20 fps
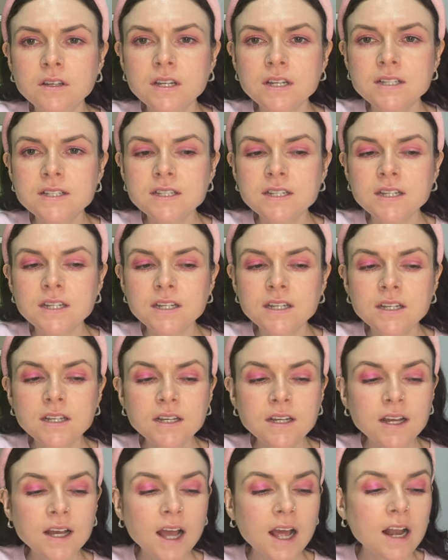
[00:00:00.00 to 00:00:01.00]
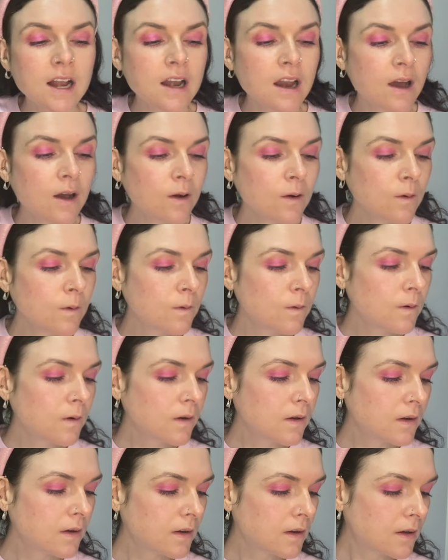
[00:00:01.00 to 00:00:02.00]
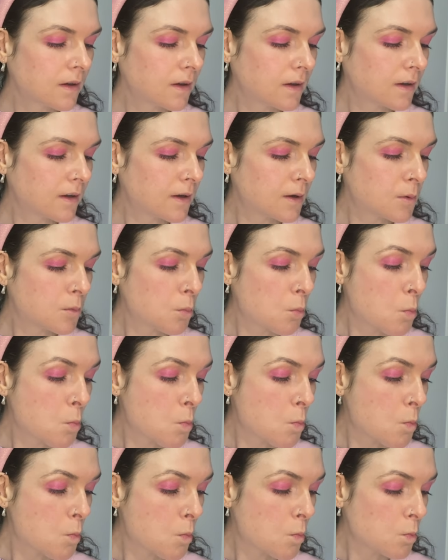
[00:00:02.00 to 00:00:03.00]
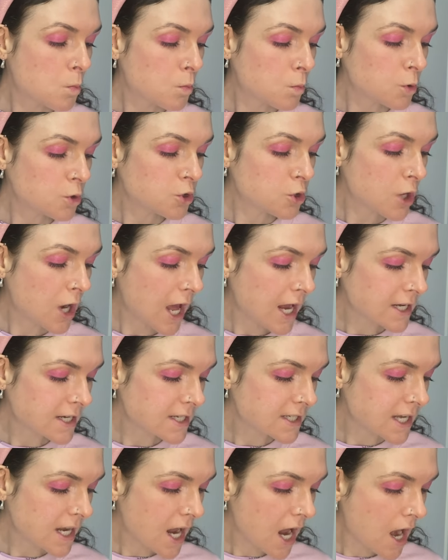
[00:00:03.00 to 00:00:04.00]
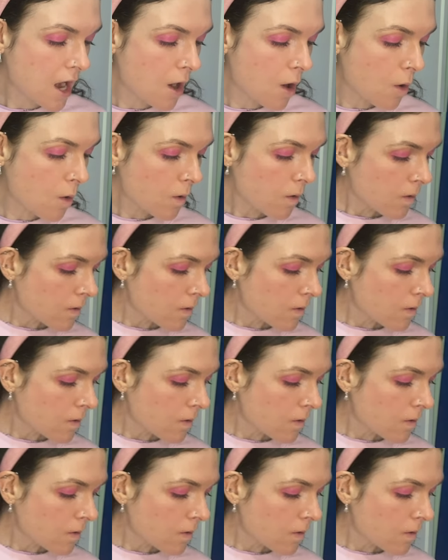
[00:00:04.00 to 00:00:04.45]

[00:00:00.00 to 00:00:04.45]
Let me see. Hello. Would you like to say hello?